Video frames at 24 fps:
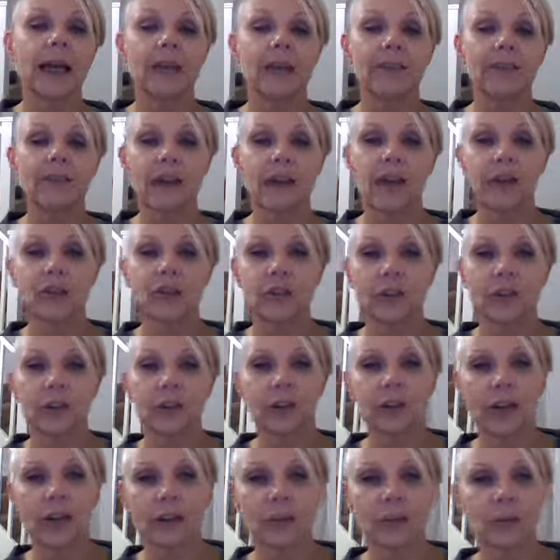is actually a
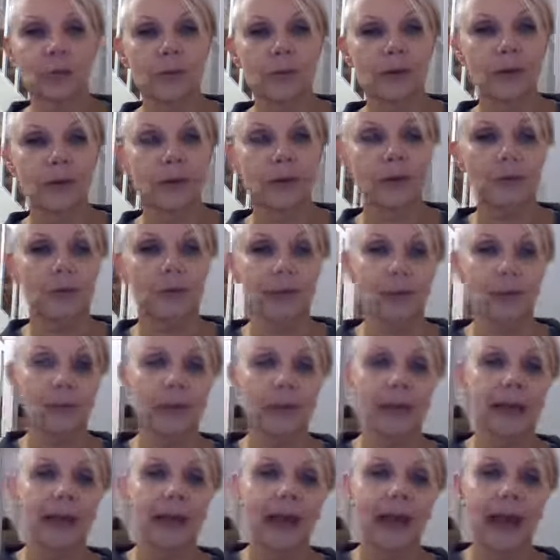nice rhythm for the
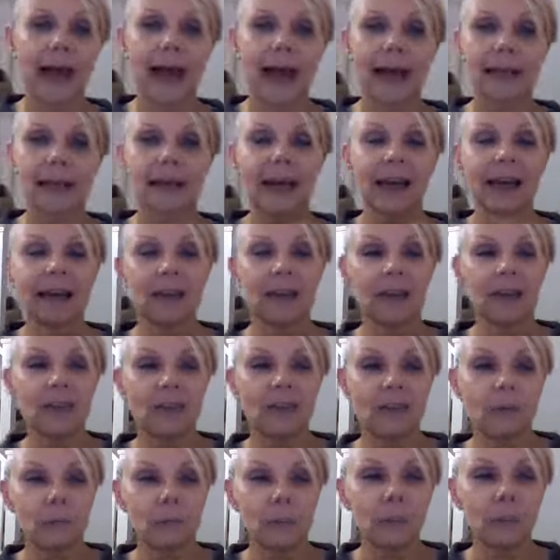meerkat and
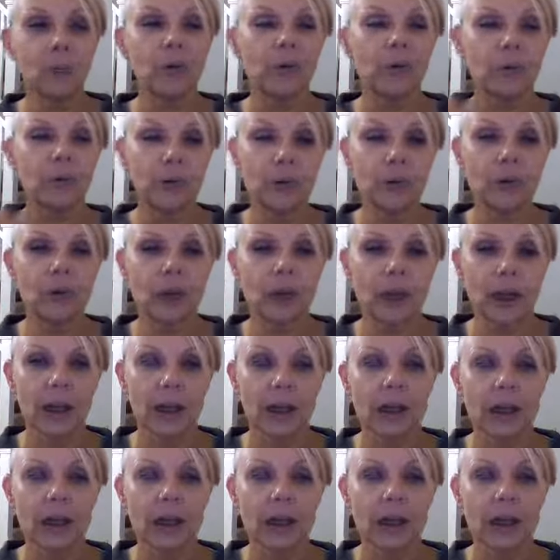it's more soothing.